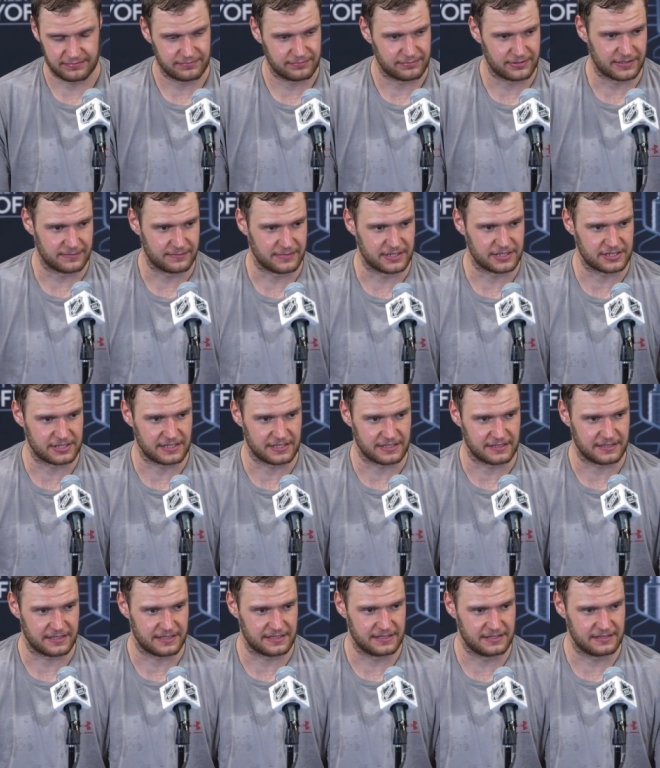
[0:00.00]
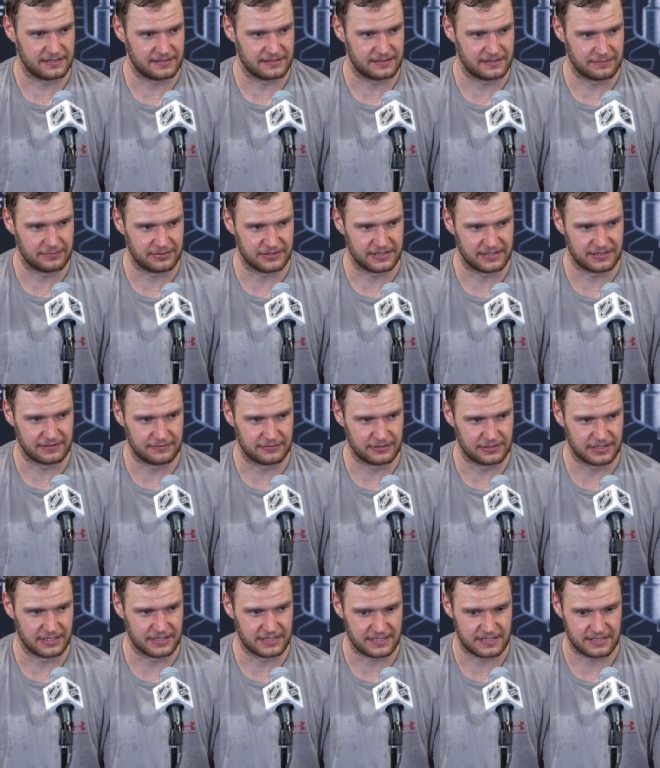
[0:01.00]
pretty much like identity player
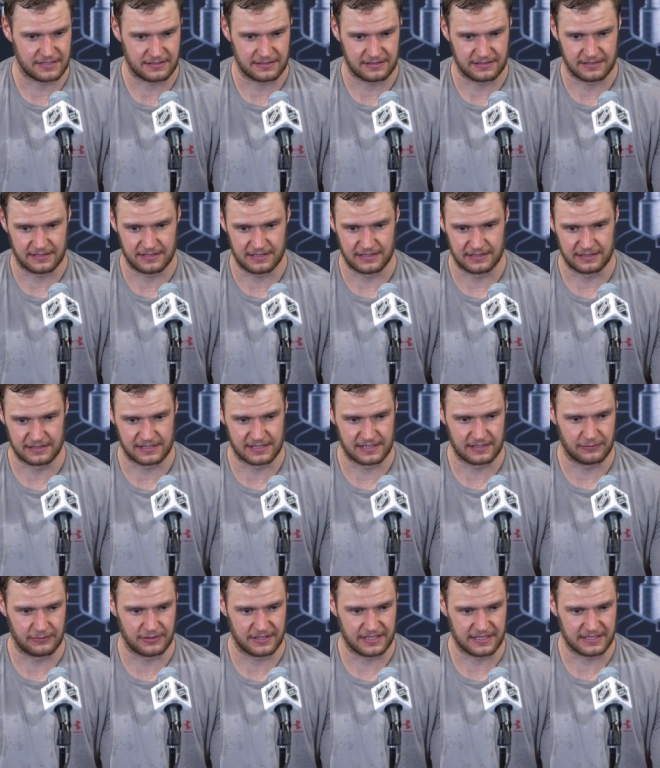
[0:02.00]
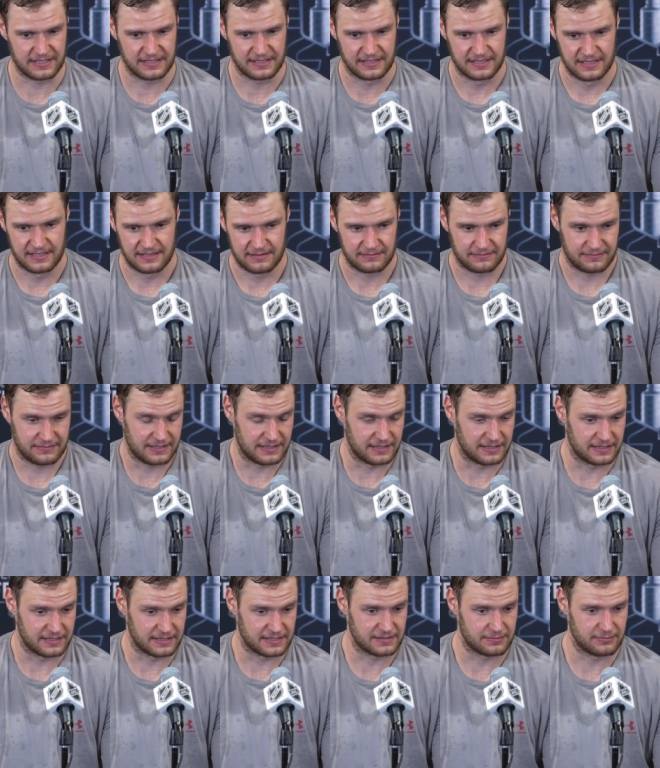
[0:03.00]
for us. He leads the way, he
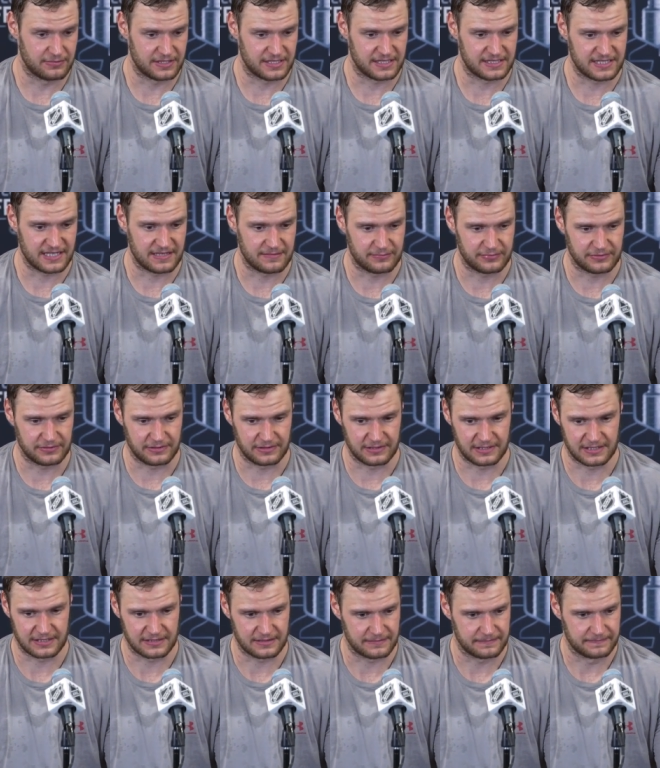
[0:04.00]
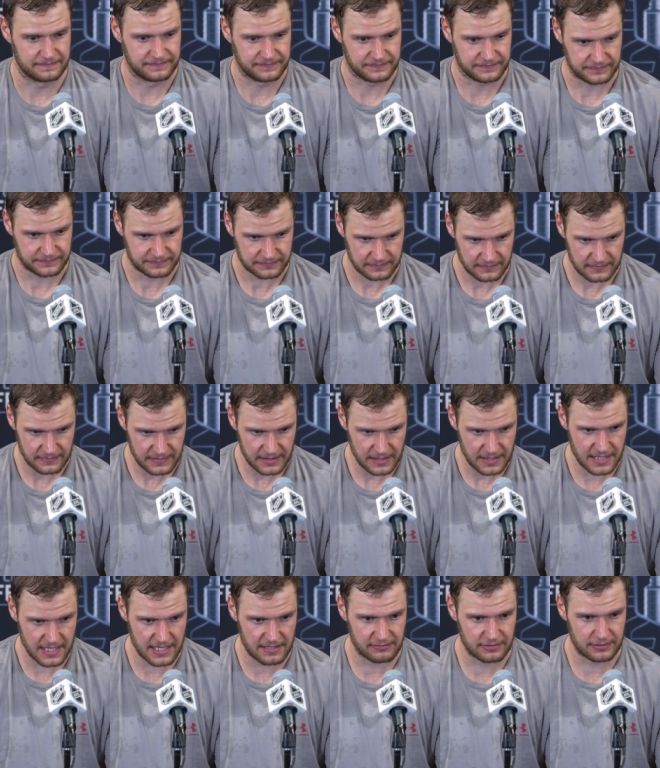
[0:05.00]
leads by example, and
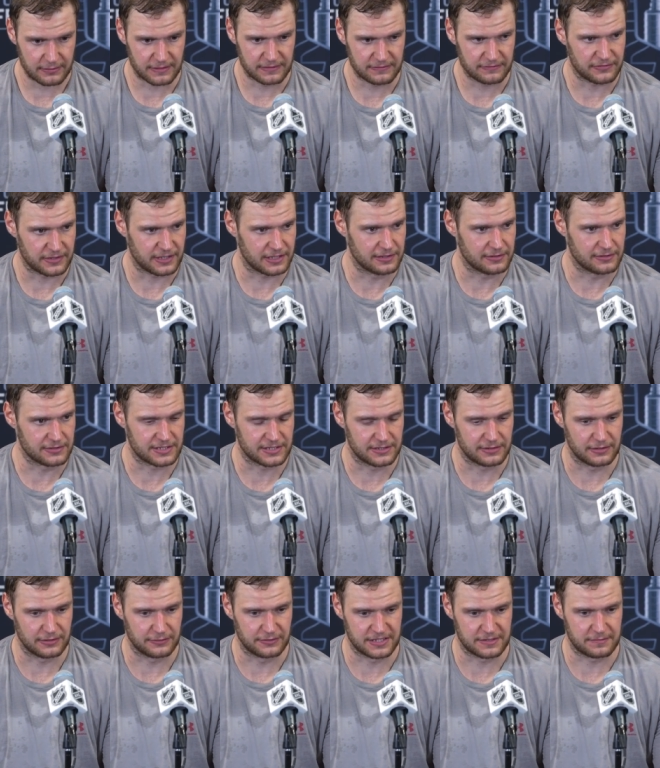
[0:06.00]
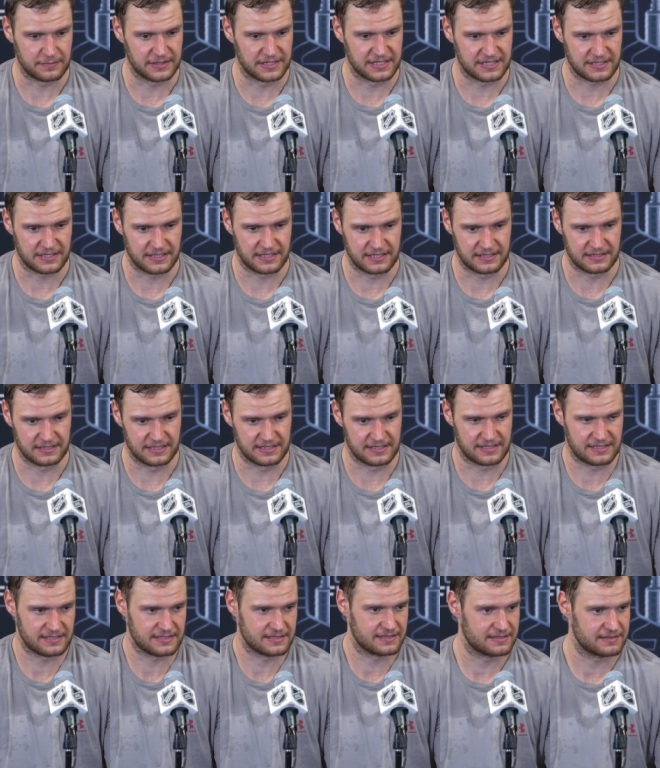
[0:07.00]
everyone follows. He always plays hard.
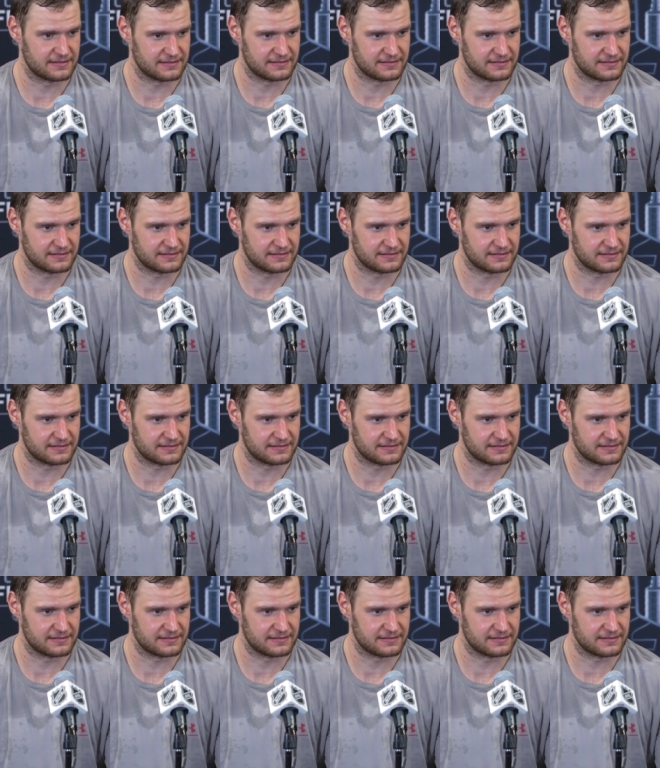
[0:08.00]
That's